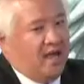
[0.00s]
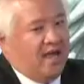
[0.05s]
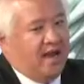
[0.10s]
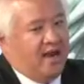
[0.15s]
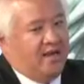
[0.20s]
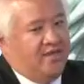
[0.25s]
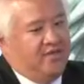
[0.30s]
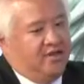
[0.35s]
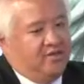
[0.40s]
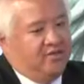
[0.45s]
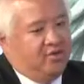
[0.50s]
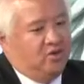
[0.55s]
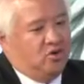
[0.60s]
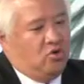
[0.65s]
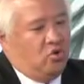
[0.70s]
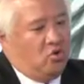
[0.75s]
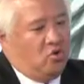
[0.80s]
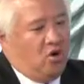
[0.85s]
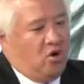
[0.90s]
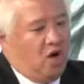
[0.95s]
And I think the
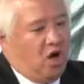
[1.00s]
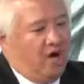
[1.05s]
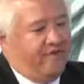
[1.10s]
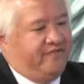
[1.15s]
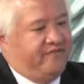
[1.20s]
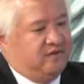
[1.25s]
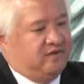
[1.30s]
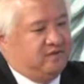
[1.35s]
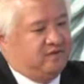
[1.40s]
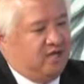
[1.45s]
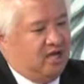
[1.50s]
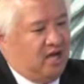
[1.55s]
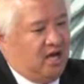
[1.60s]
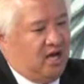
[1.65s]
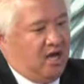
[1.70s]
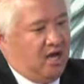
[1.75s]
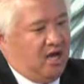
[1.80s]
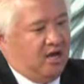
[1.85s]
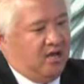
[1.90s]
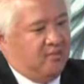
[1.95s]
court
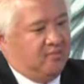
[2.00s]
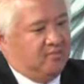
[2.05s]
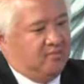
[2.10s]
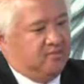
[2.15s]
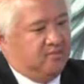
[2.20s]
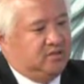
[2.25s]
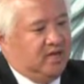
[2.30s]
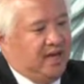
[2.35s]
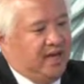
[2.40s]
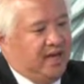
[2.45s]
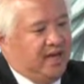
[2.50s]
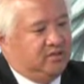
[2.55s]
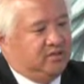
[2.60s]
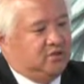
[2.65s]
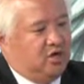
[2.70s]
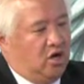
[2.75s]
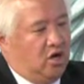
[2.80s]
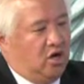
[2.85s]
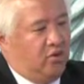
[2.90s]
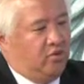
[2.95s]
oftentimes has
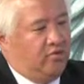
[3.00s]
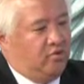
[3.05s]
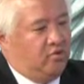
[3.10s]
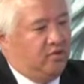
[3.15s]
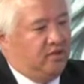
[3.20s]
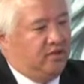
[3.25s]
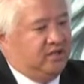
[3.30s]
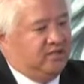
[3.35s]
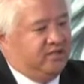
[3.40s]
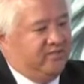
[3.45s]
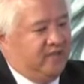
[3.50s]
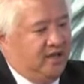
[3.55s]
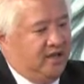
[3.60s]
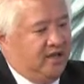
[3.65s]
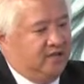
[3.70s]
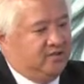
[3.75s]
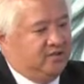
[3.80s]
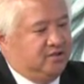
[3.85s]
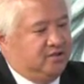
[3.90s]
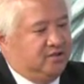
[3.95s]
gone through these
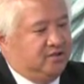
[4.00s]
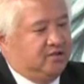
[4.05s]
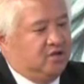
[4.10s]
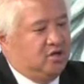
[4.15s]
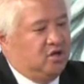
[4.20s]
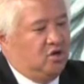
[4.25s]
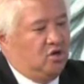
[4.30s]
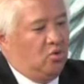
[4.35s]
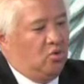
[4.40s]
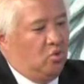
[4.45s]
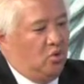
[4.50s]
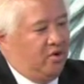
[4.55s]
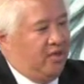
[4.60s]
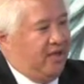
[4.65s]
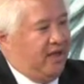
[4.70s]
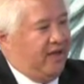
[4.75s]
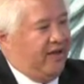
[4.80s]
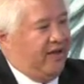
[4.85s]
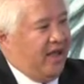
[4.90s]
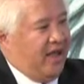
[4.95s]
phases where
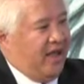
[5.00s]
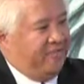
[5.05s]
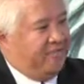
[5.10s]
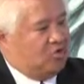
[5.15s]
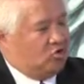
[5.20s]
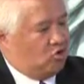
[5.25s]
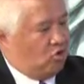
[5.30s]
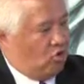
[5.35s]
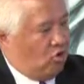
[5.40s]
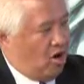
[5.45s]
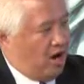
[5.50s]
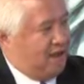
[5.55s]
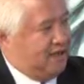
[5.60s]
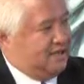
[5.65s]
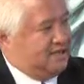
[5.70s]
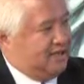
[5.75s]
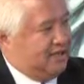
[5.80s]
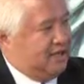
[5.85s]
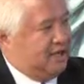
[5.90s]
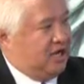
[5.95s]
they have tried
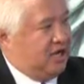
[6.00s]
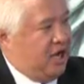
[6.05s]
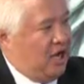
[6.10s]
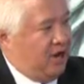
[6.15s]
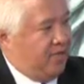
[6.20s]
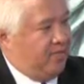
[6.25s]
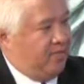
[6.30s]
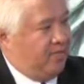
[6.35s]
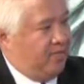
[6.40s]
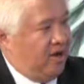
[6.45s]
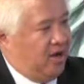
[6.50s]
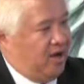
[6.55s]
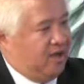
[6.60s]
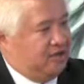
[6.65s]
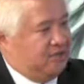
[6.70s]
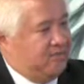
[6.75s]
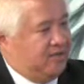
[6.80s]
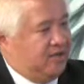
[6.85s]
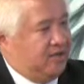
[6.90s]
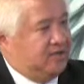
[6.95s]
to get
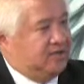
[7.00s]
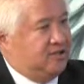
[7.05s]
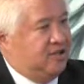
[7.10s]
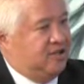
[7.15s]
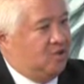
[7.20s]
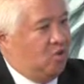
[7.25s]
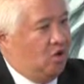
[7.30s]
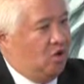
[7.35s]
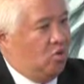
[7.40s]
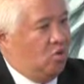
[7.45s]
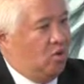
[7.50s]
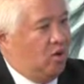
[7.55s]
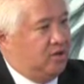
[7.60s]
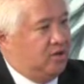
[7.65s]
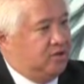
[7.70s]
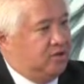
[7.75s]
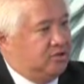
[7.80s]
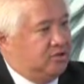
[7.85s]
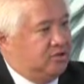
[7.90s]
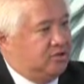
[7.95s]
compromise because they don't want
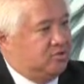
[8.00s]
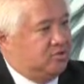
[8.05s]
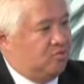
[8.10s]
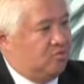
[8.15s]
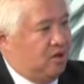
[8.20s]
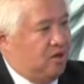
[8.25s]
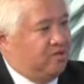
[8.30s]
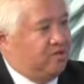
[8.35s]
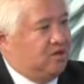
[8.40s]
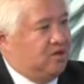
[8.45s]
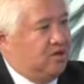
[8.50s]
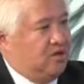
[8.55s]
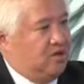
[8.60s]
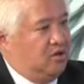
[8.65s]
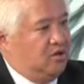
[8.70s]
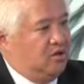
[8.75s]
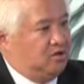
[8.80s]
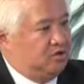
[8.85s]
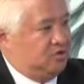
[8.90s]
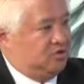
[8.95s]
to disrupt
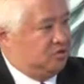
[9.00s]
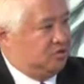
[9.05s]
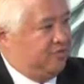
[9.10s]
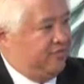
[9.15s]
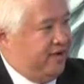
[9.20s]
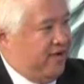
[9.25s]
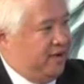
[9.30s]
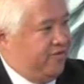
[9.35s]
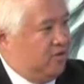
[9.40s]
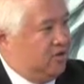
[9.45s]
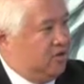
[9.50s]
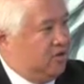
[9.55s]
the social fabric.